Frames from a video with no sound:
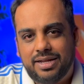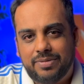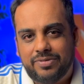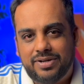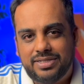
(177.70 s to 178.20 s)

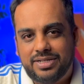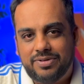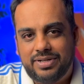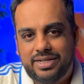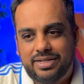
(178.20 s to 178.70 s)
throughout his
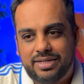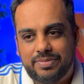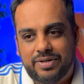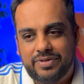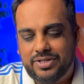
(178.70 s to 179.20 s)
career.
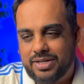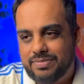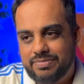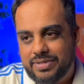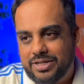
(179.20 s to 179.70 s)
Every
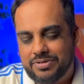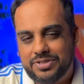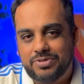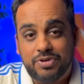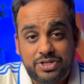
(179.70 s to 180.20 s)
time
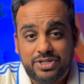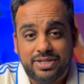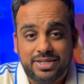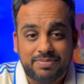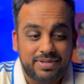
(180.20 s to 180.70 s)
anyone's
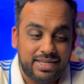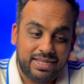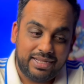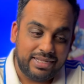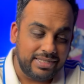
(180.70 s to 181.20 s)
questioned him,
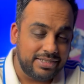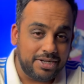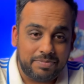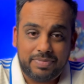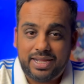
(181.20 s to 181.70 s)
he's
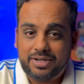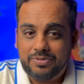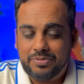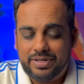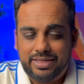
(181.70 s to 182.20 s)
come
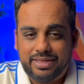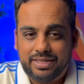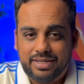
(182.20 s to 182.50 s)
back with